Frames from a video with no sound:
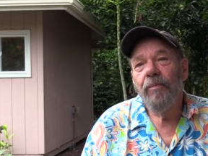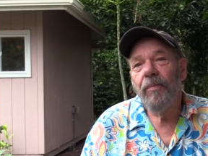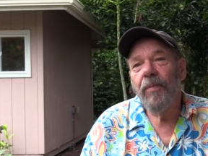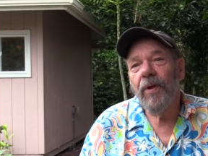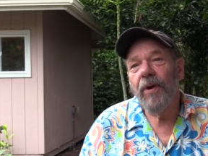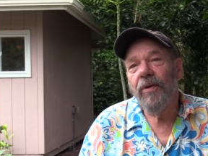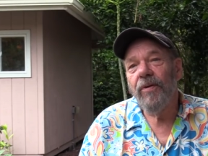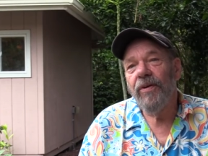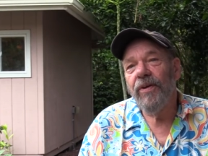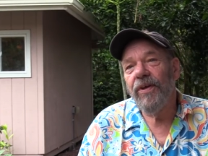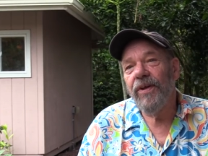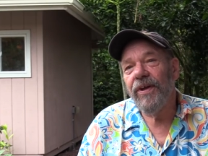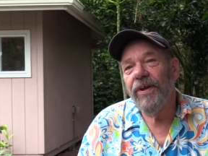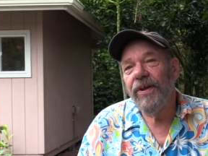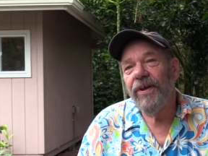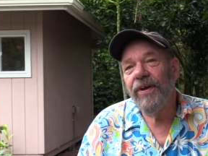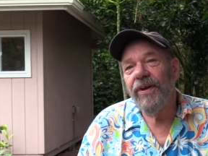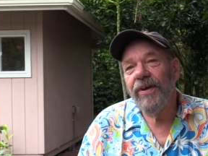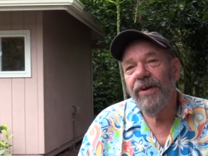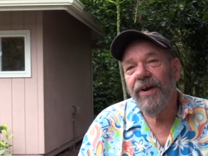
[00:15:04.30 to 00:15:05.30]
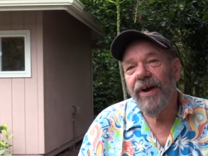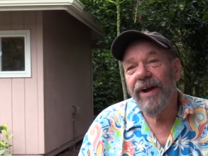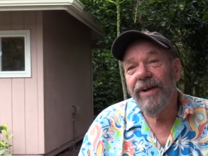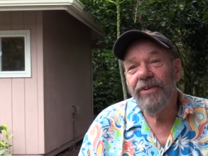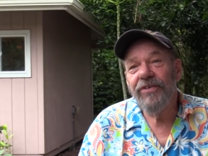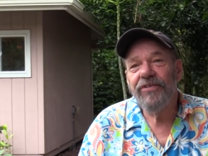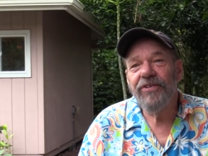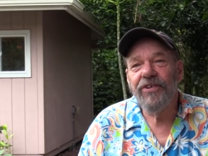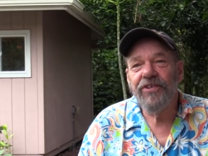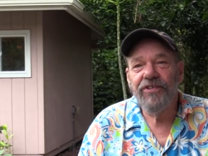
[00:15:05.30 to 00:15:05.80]
You know, it, it, I
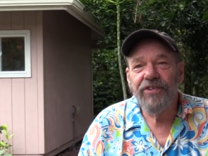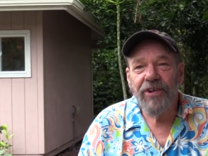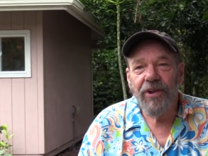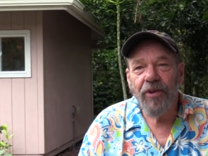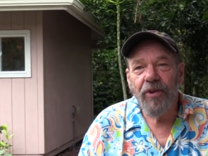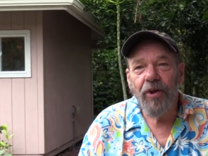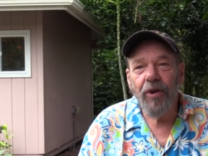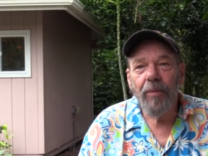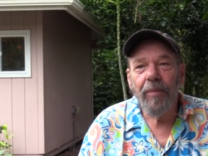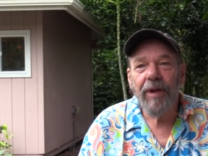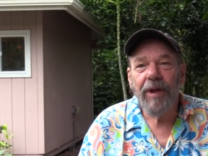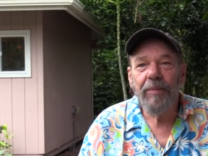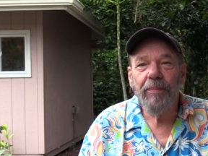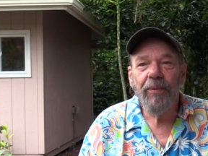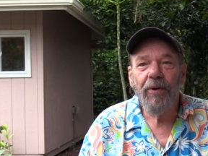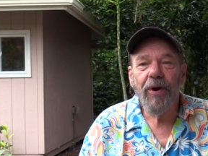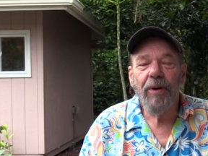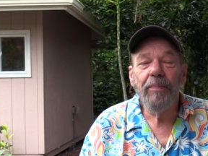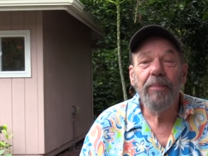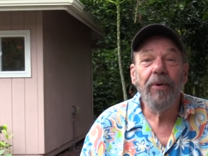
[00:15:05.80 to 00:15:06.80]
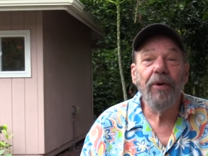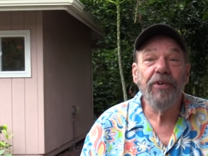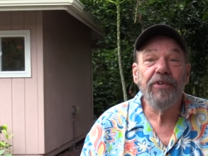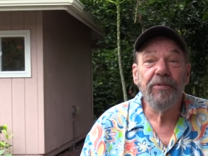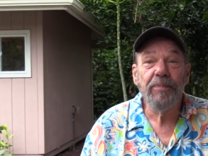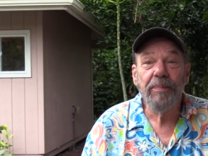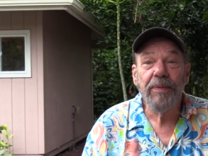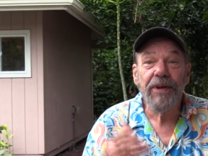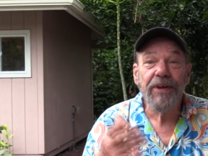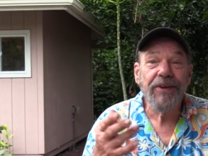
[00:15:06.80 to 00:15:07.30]
used to sell all my
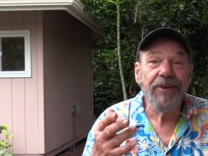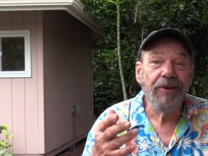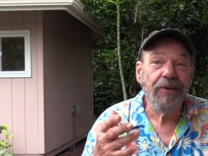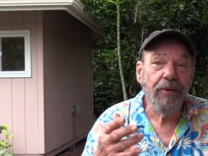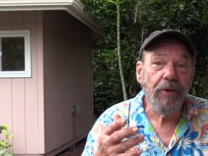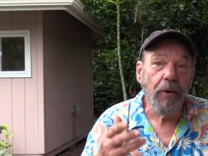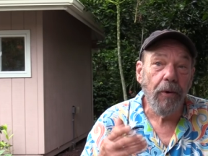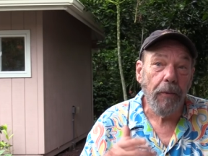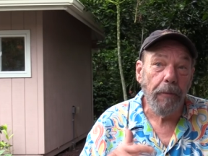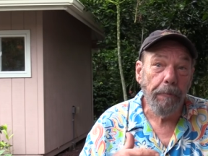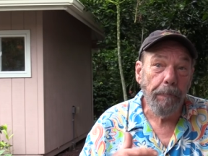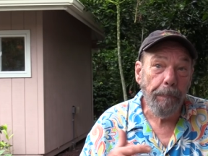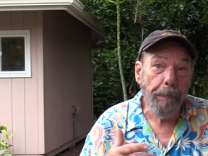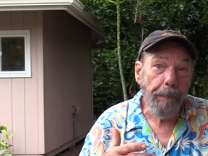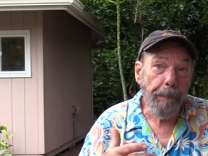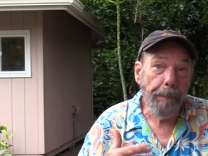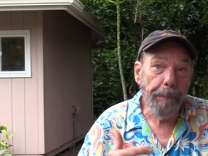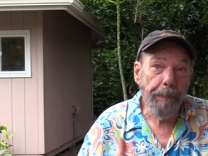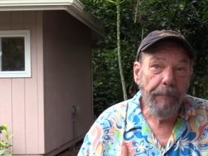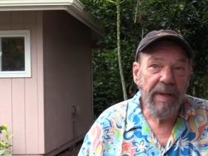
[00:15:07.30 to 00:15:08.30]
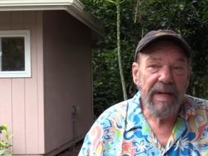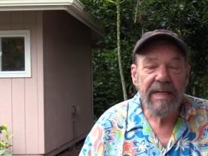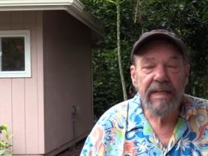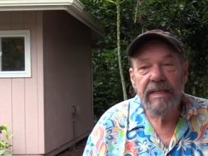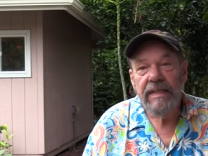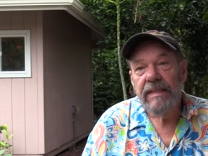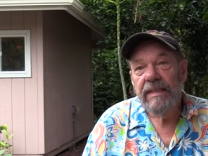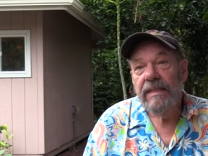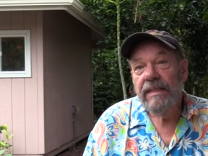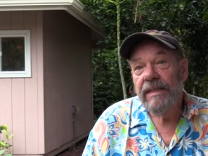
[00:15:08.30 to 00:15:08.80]
pawpaws pick your own.
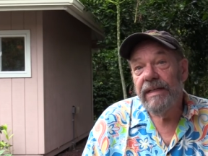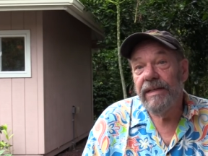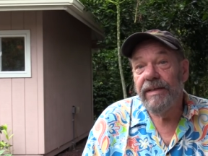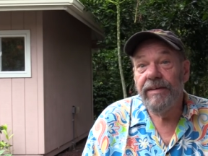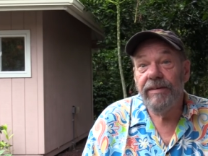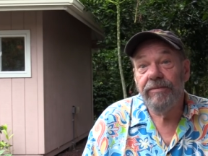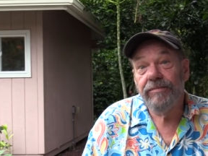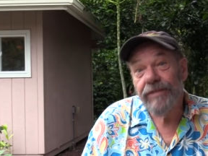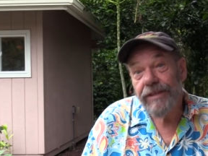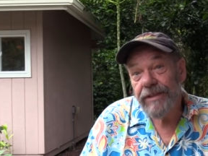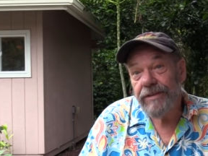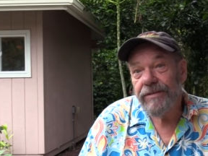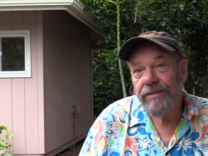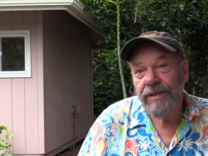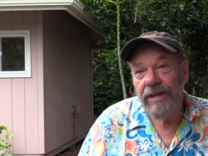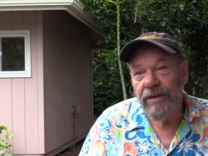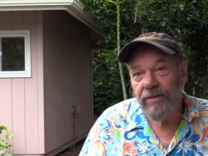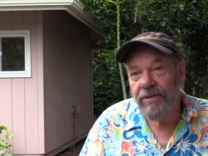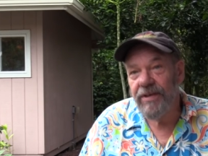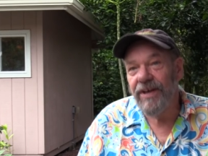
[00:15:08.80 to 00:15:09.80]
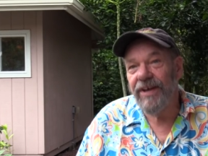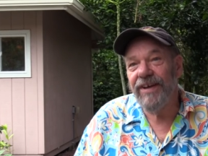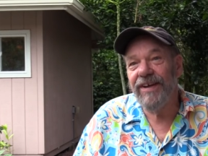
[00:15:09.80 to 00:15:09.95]
And, uh, well, that's...